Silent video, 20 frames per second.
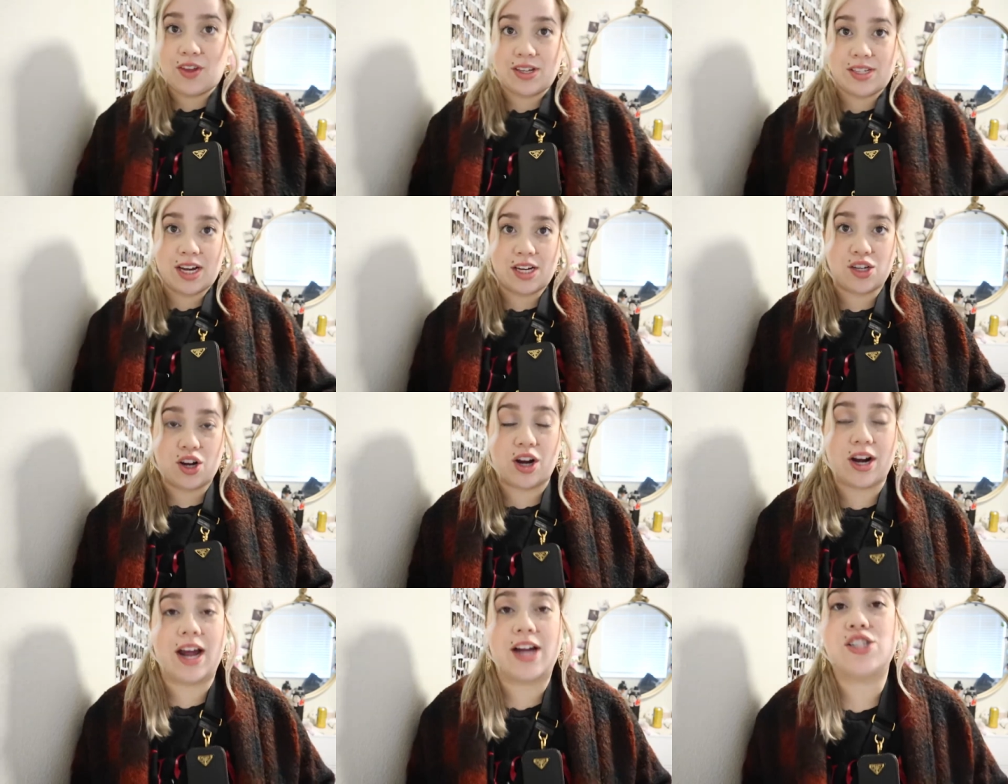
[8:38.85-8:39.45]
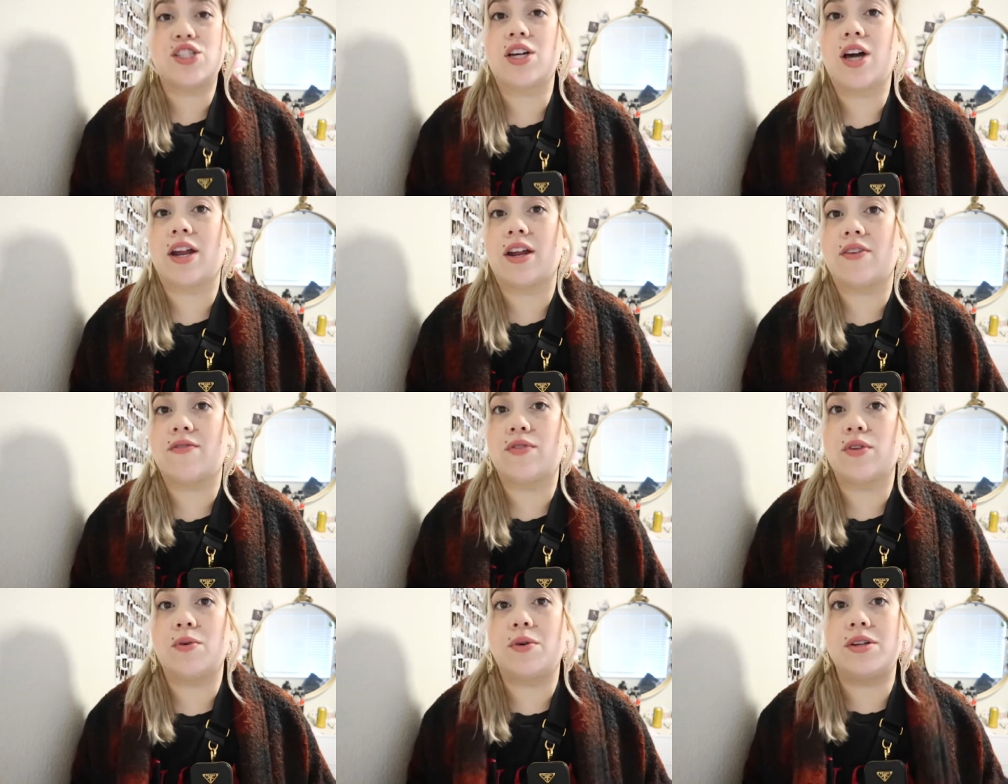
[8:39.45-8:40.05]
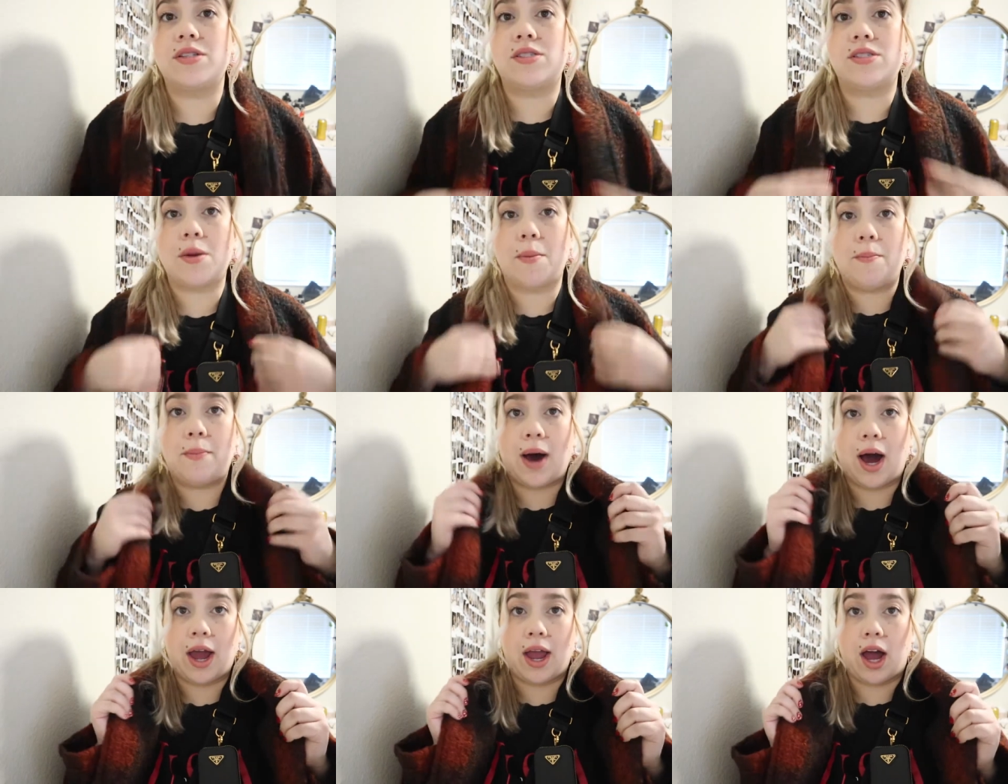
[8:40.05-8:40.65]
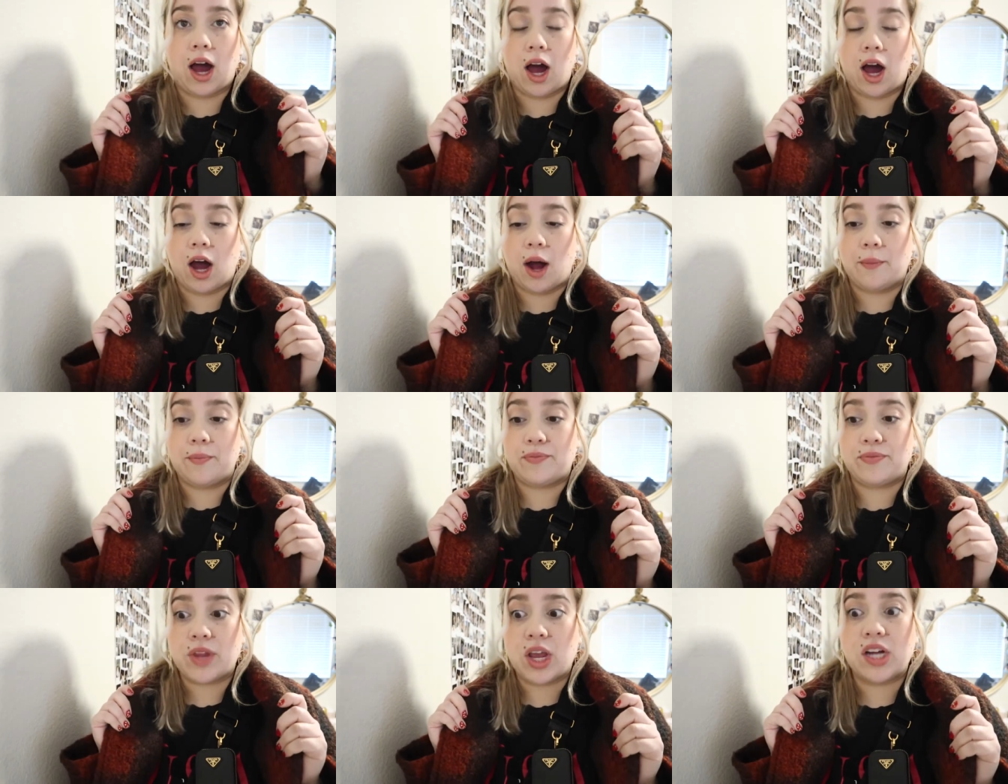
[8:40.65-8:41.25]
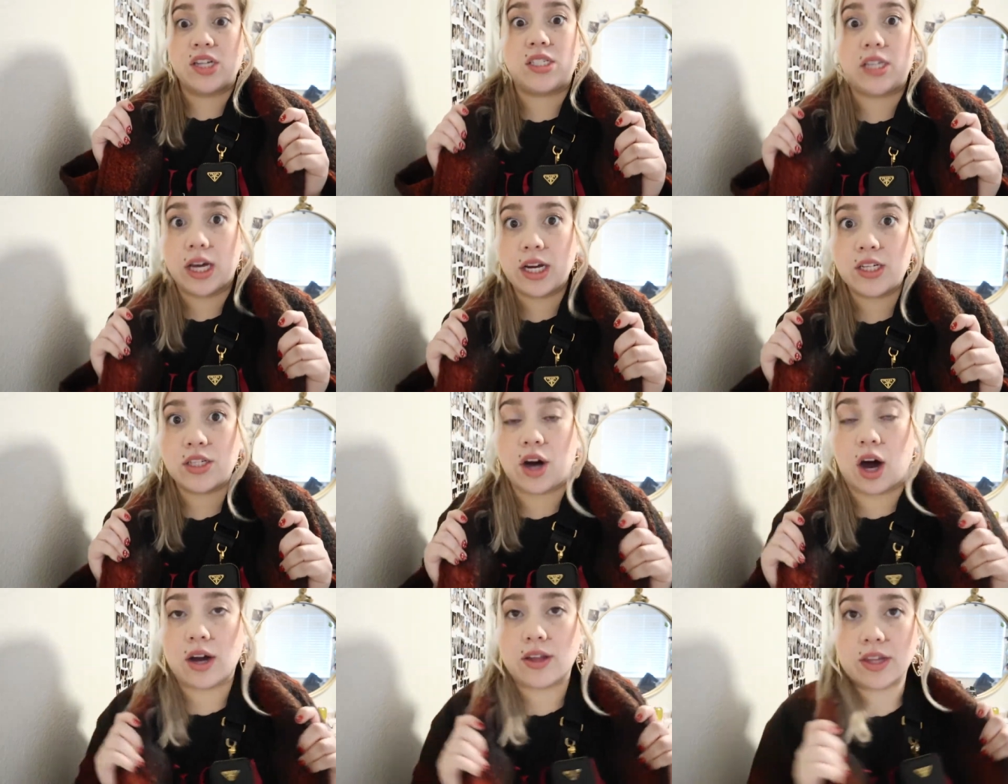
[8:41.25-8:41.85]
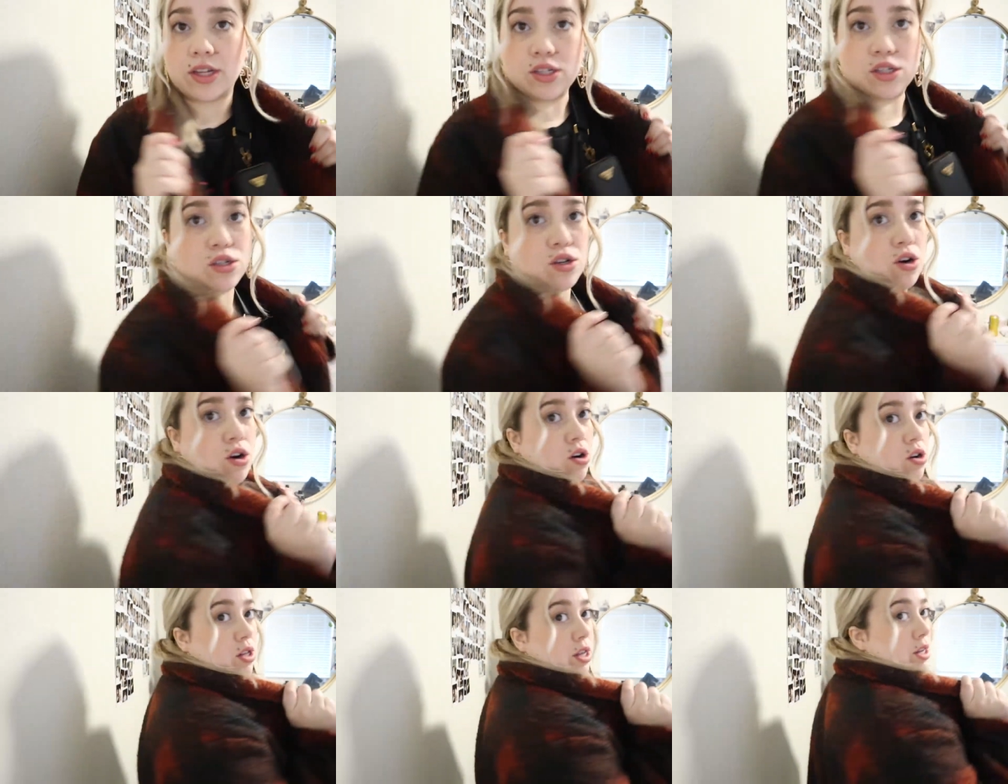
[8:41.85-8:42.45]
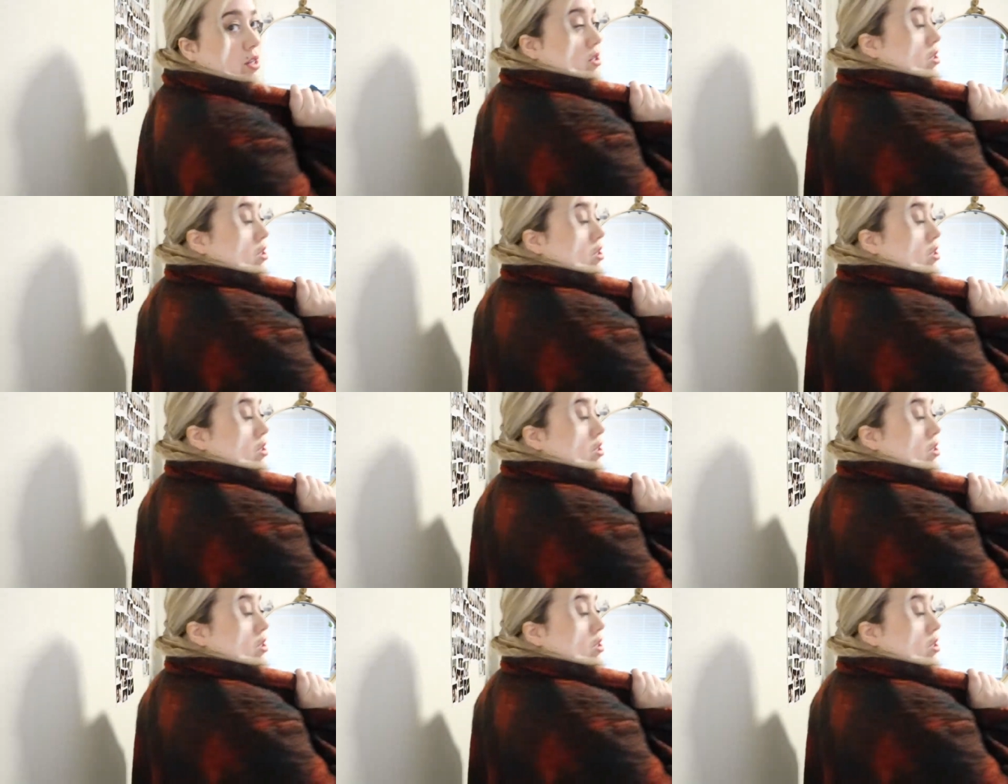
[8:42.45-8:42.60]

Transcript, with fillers: this at Target, I actually got influenced by um TikTok, this girl, like,